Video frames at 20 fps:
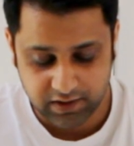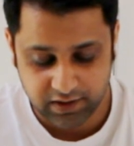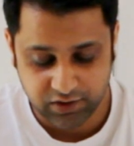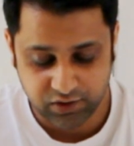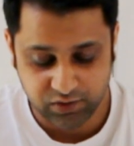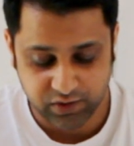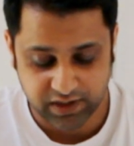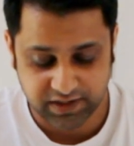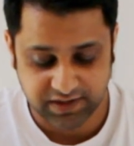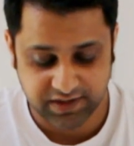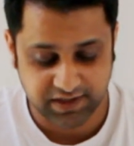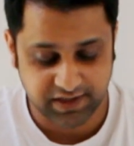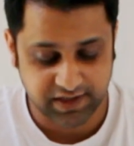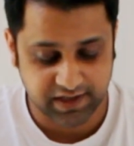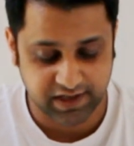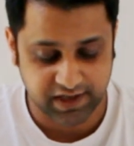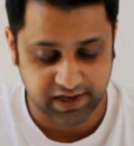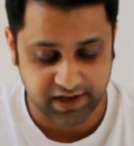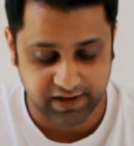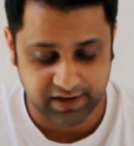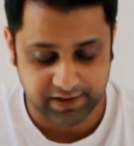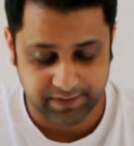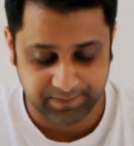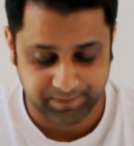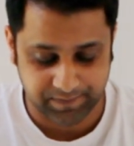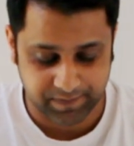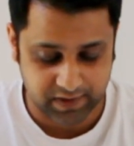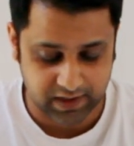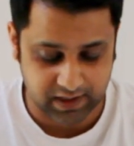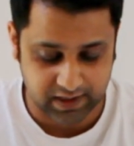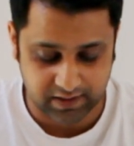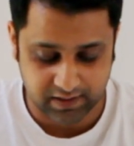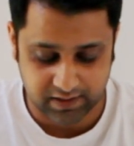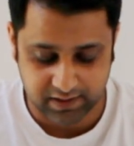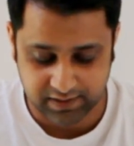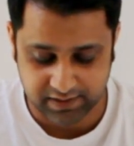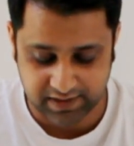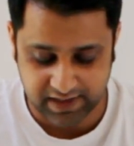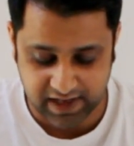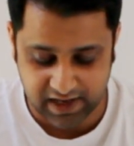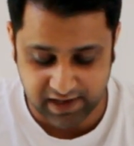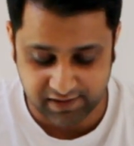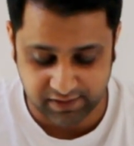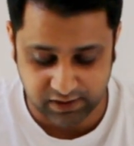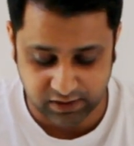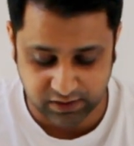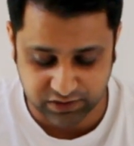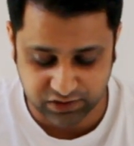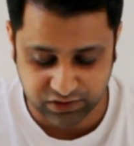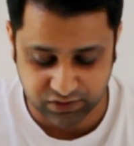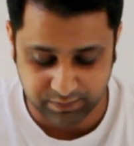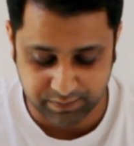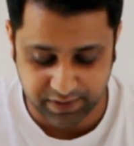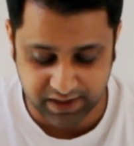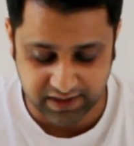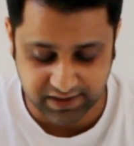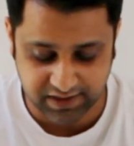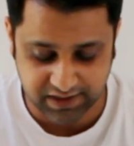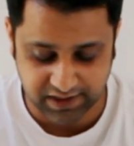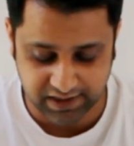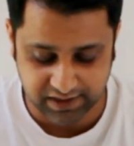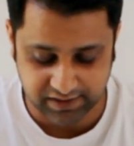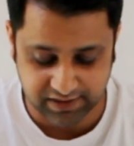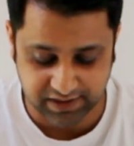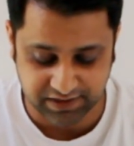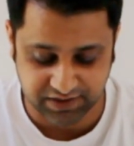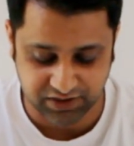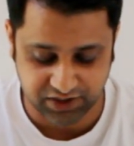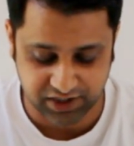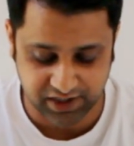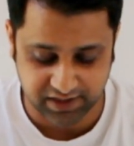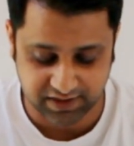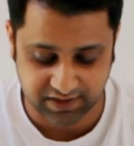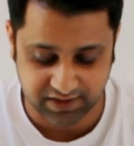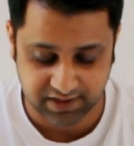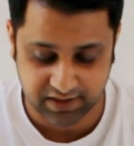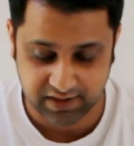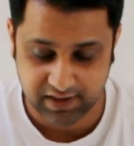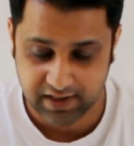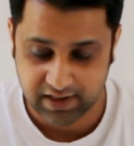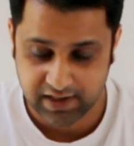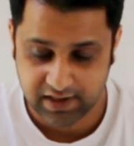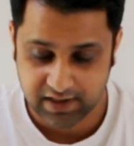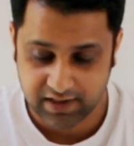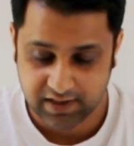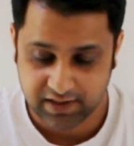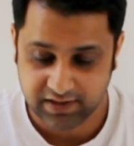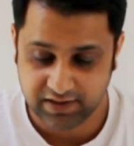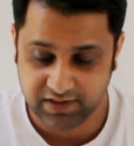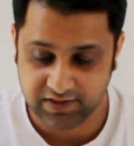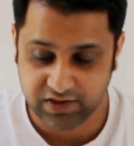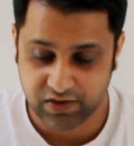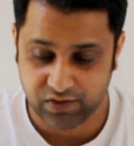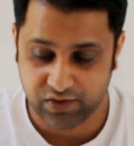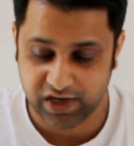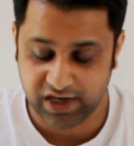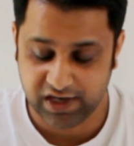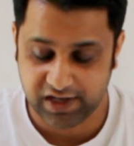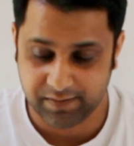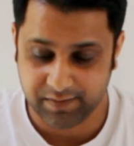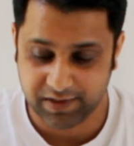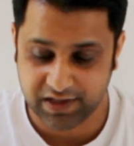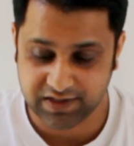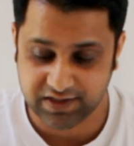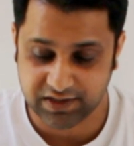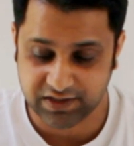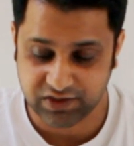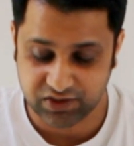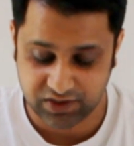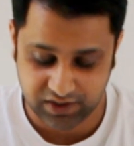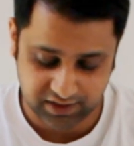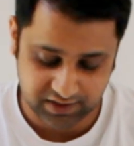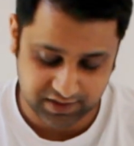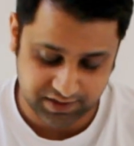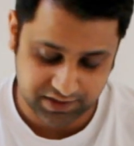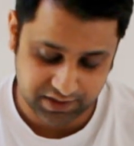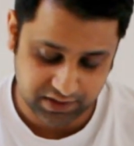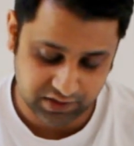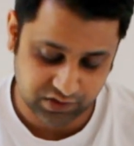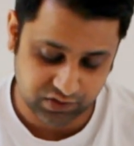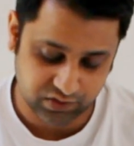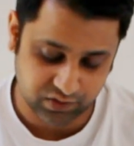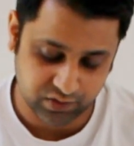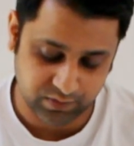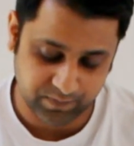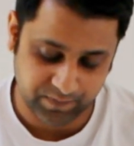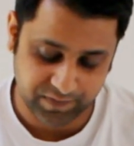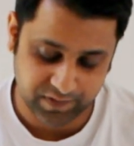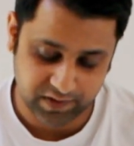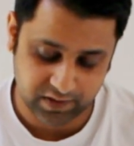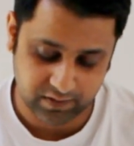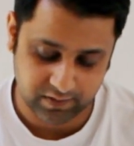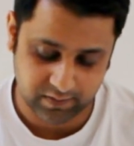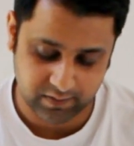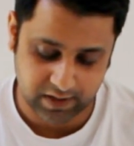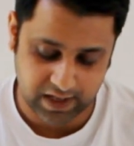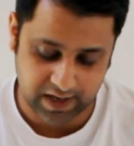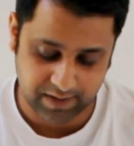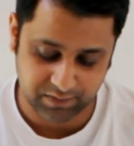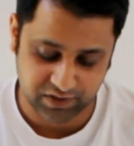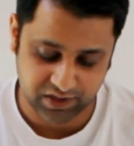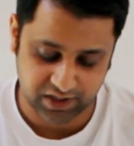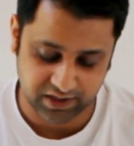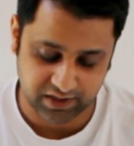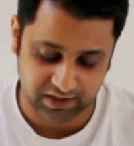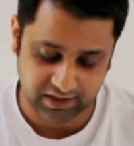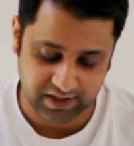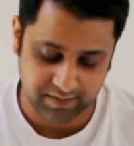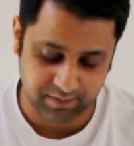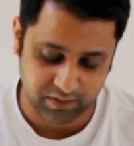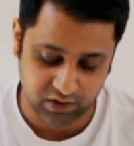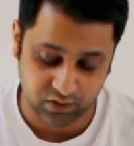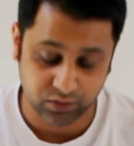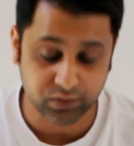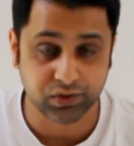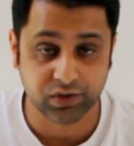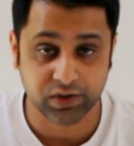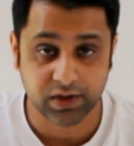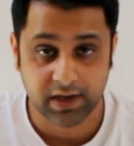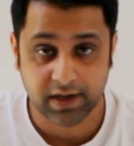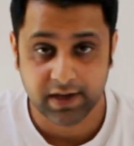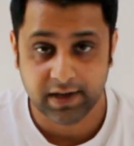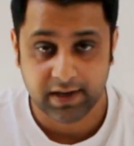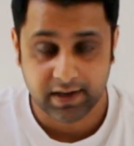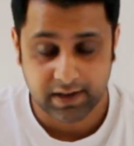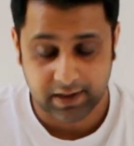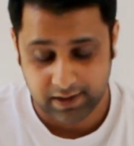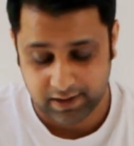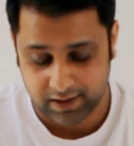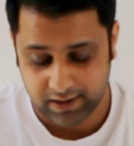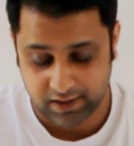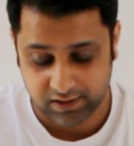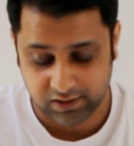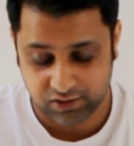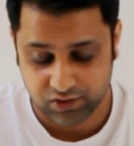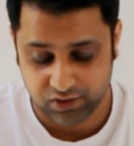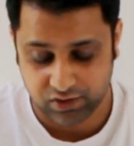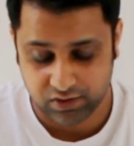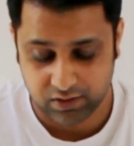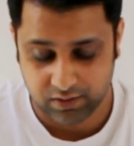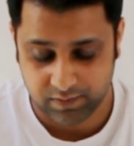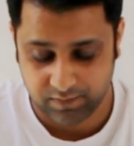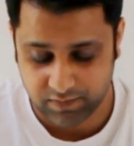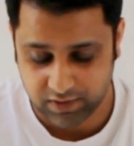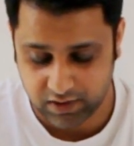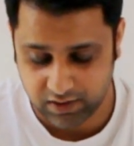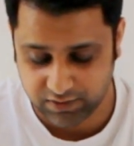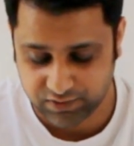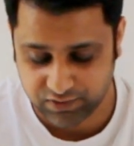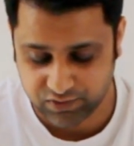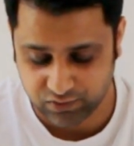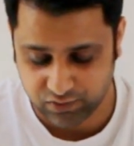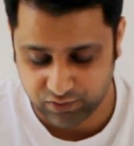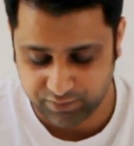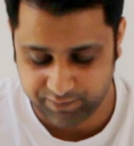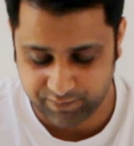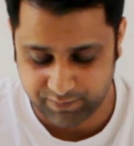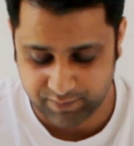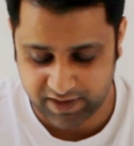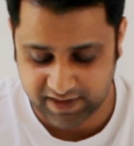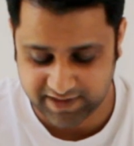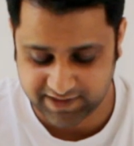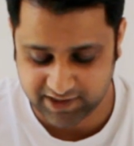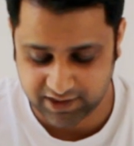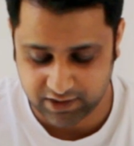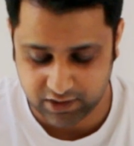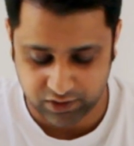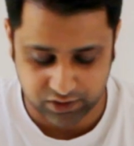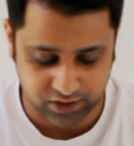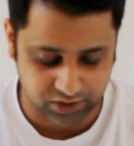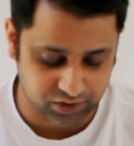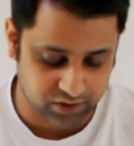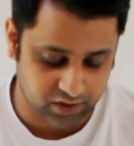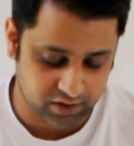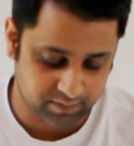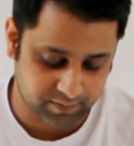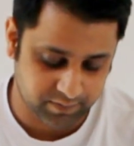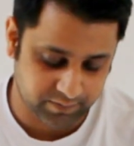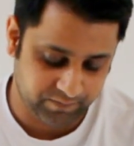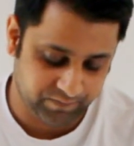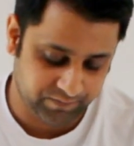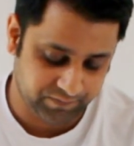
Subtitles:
you can see here they have also built in the sticks. These are really amazing sticks, so I'm taking them out and also placing on the top.